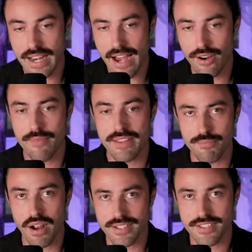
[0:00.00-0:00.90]
now i'm in the
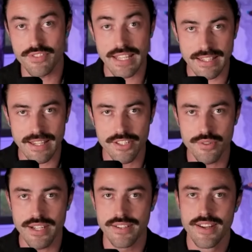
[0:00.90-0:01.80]
process of digging
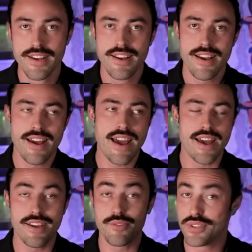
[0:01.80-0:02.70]
into it
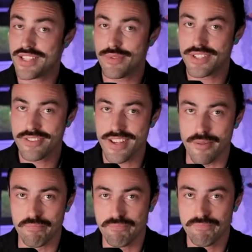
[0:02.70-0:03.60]
and we'll see what turns up